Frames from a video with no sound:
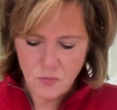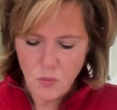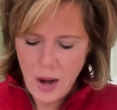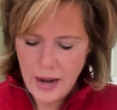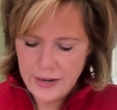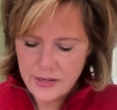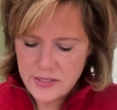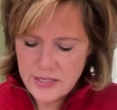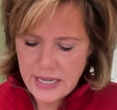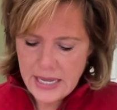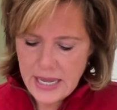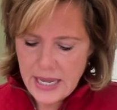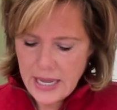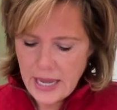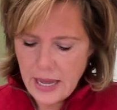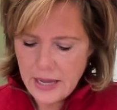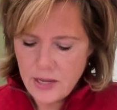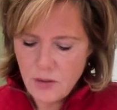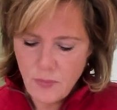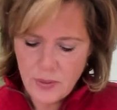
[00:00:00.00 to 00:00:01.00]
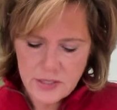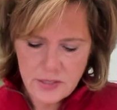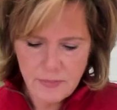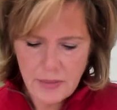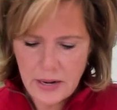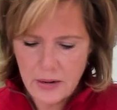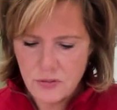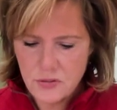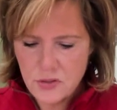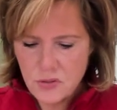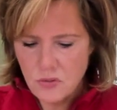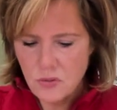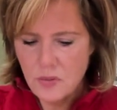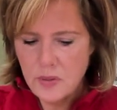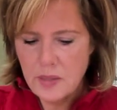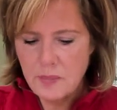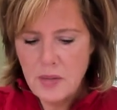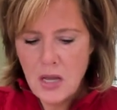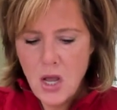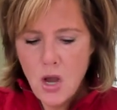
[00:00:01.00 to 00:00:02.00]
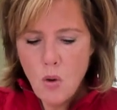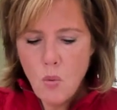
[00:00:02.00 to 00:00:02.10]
Why does he get... He went to medical school with him.